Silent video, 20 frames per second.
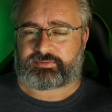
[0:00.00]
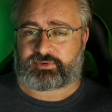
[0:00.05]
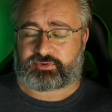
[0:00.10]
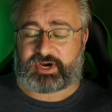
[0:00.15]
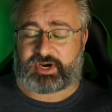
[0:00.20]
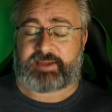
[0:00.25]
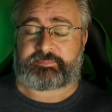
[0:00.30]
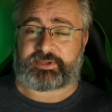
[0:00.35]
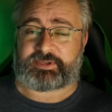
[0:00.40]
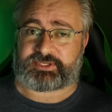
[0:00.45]

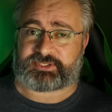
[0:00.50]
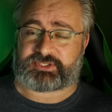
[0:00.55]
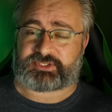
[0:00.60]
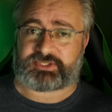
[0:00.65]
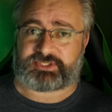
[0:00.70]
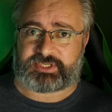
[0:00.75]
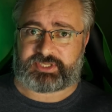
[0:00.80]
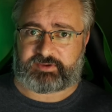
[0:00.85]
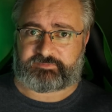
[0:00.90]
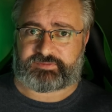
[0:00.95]
crappiest
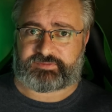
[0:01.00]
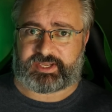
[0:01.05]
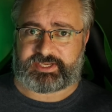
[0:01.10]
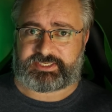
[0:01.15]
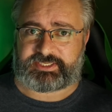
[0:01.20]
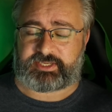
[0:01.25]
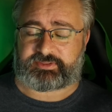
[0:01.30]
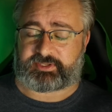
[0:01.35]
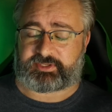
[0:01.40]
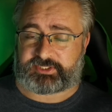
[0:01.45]
stuff they
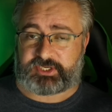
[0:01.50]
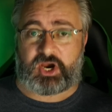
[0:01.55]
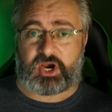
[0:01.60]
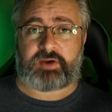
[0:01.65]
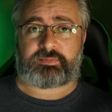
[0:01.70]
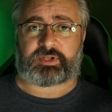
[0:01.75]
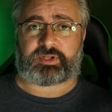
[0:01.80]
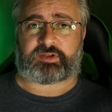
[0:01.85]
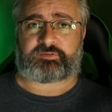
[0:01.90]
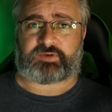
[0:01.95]
did, the terrible